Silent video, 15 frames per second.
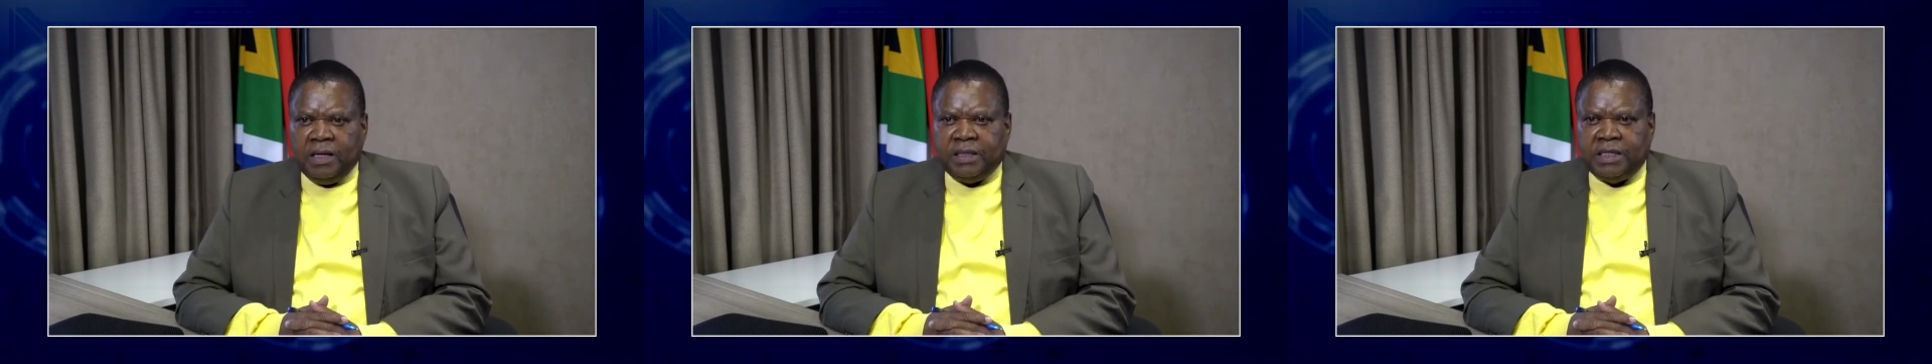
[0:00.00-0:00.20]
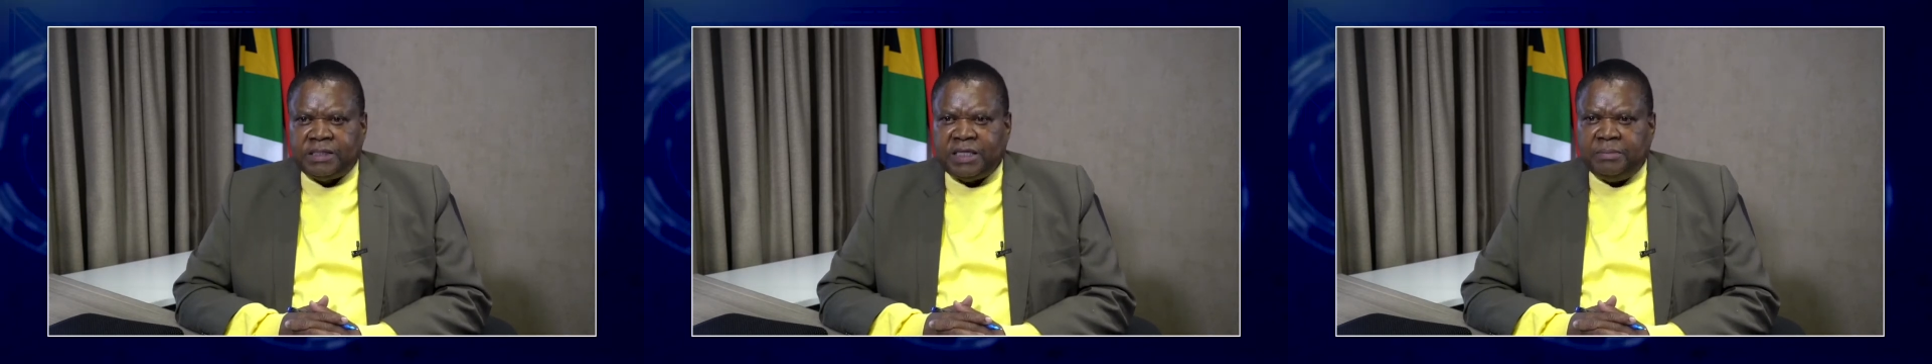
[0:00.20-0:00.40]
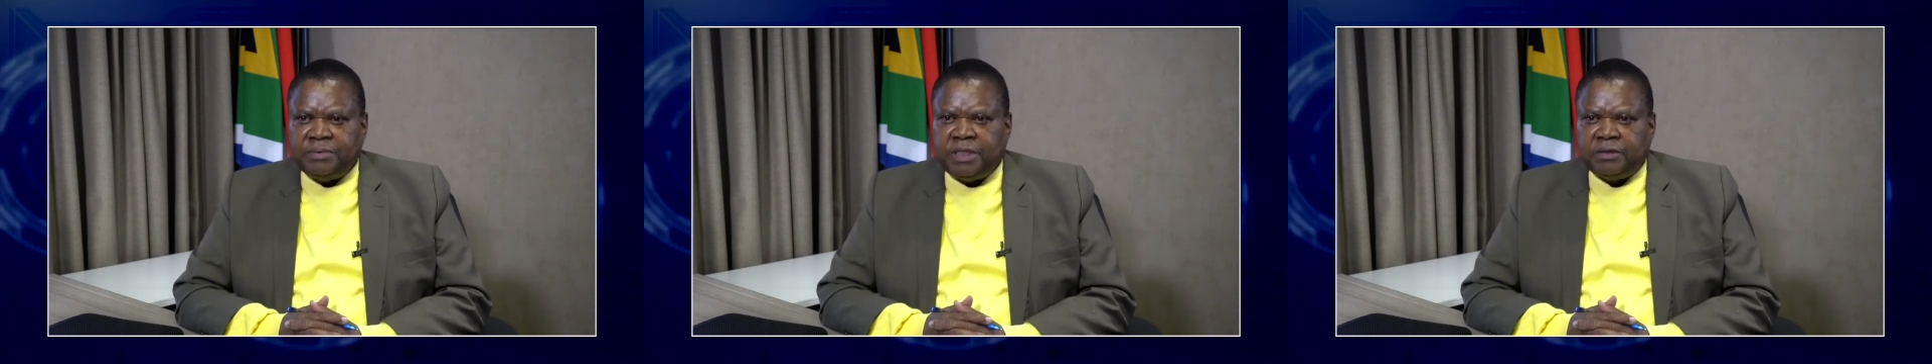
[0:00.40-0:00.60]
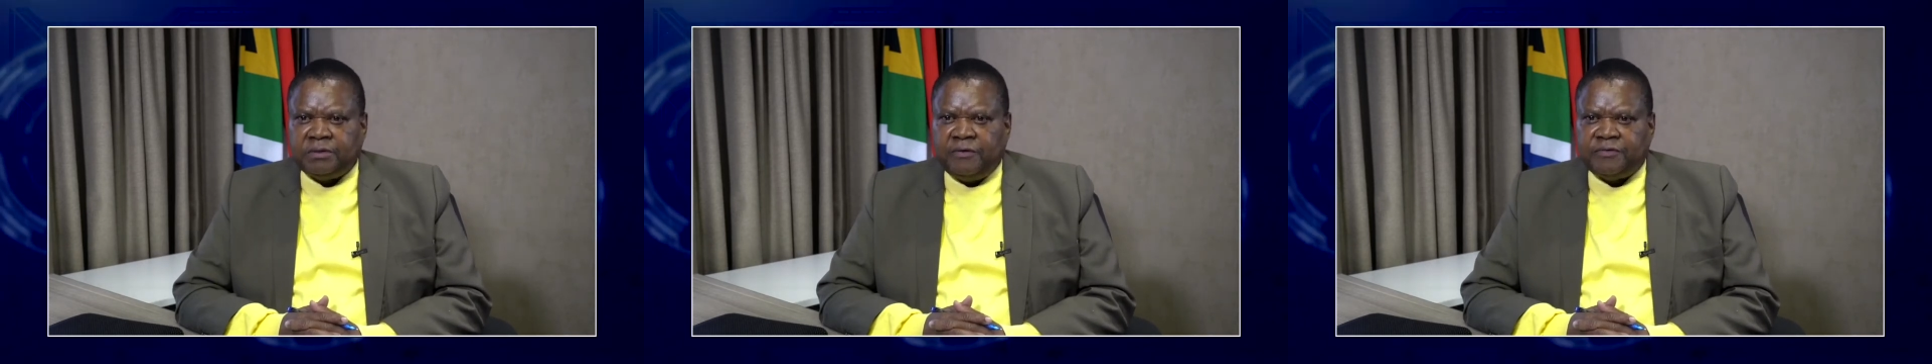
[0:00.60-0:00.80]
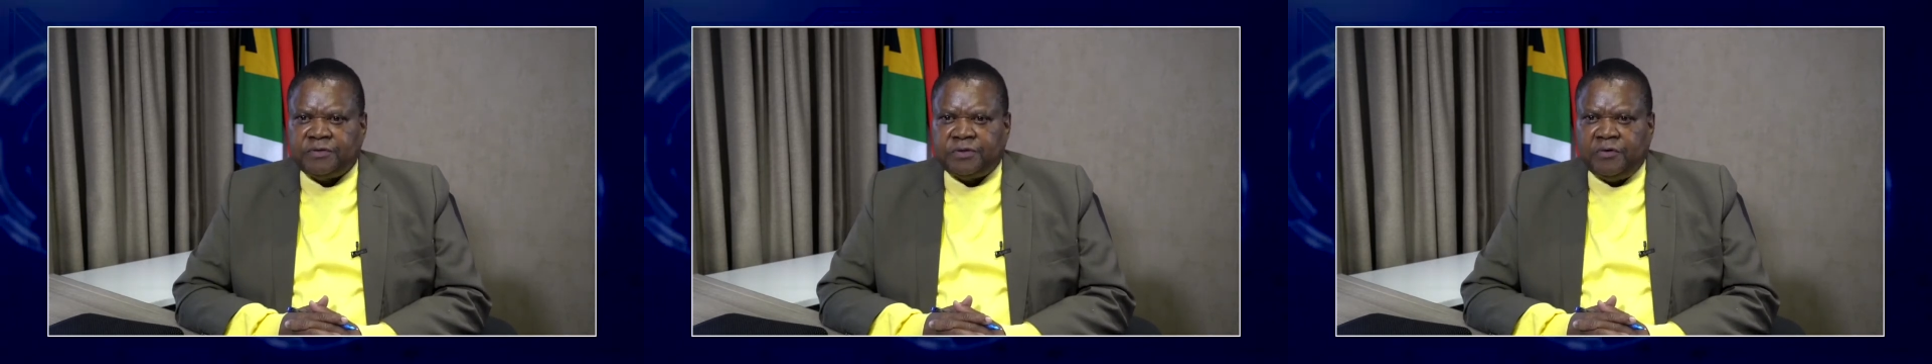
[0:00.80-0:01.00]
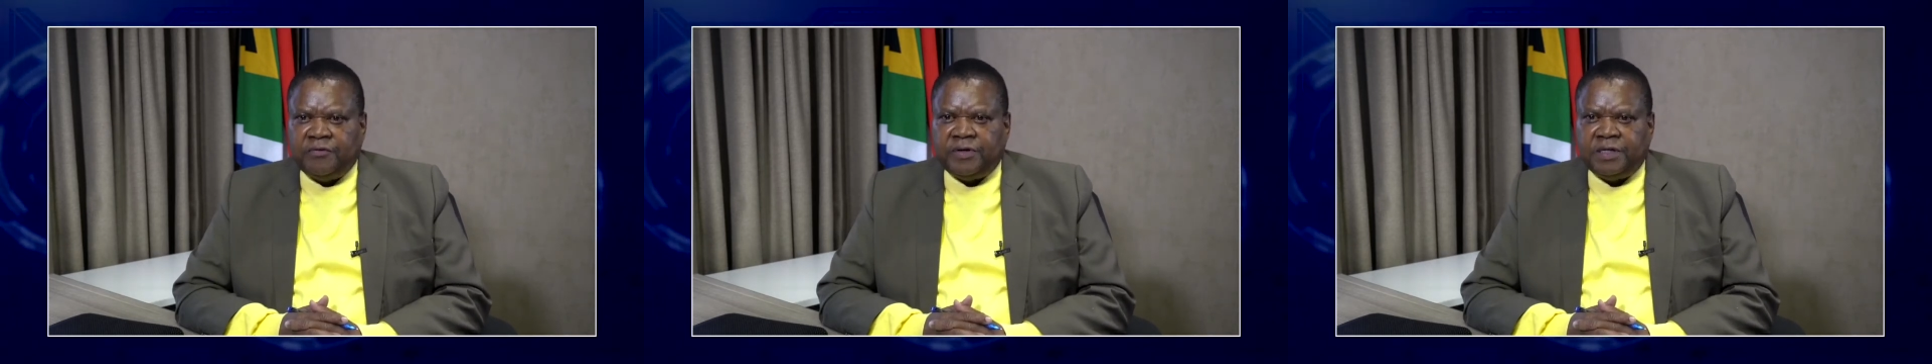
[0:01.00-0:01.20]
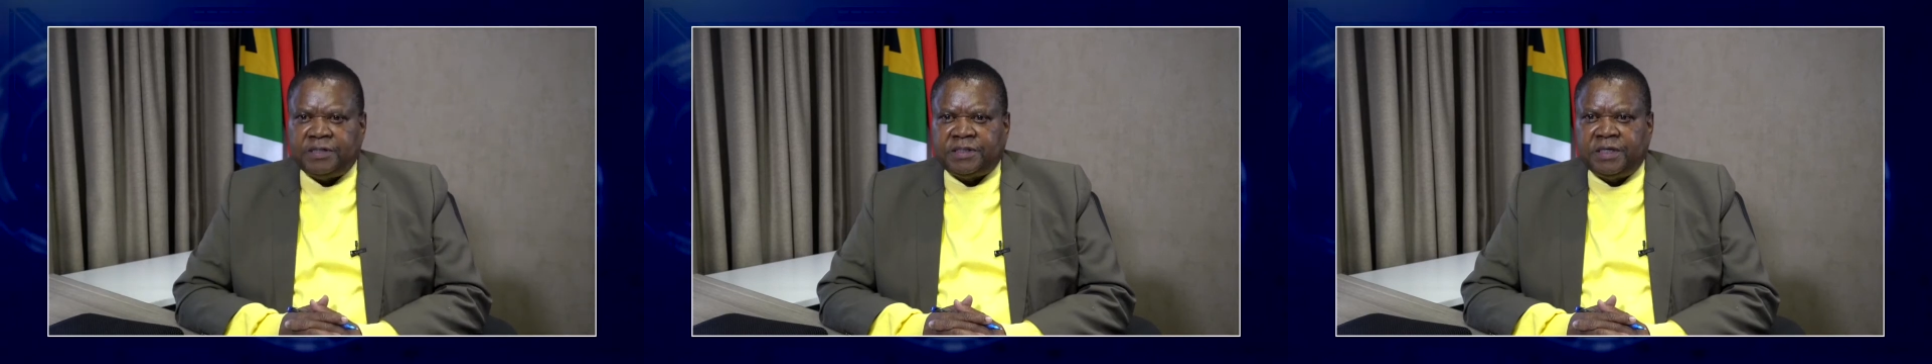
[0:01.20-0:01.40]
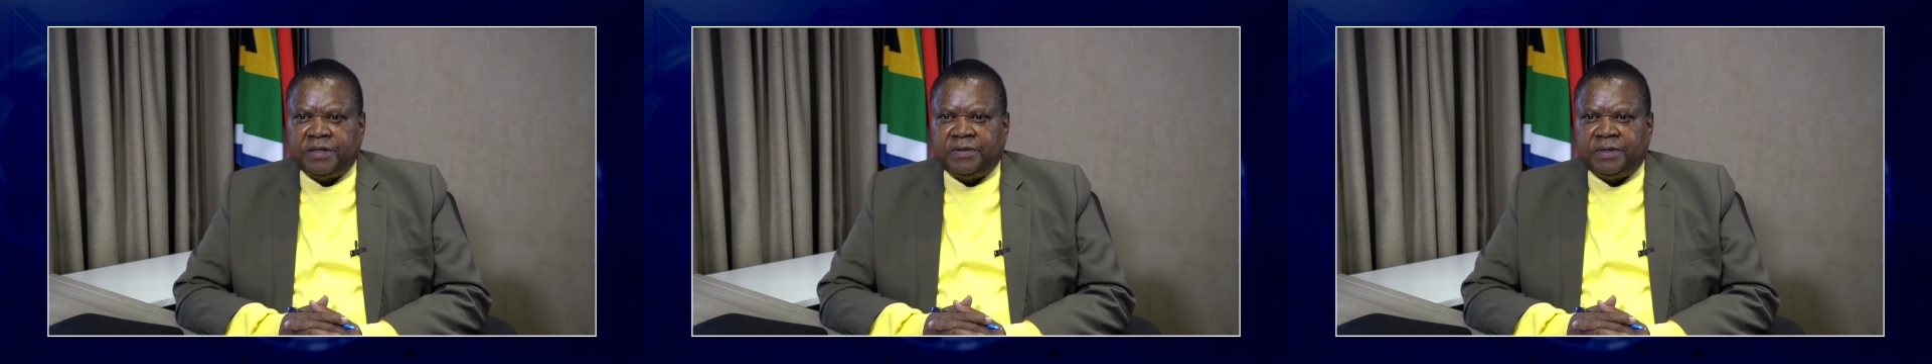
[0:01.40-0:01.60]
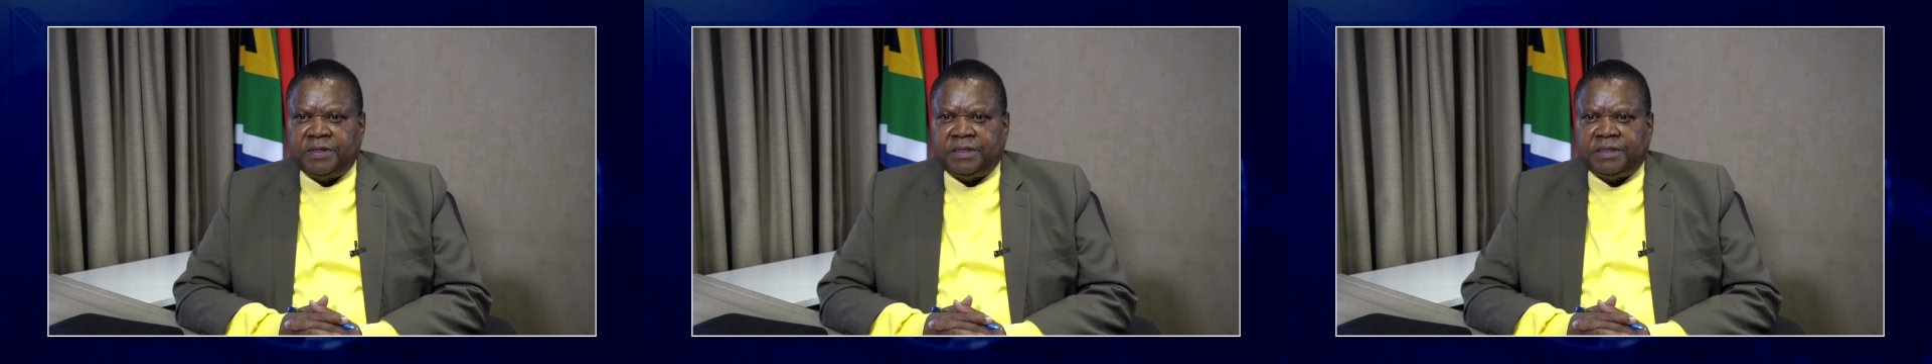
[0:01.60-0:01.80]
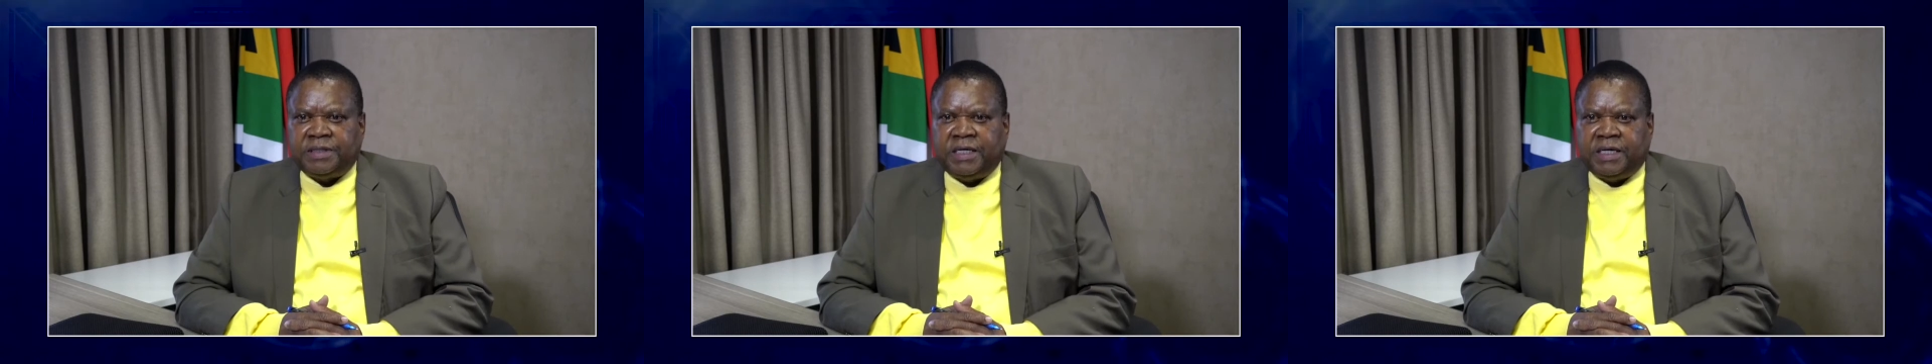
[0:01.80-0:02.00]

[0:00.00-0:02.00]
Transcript: The subject of sovereign security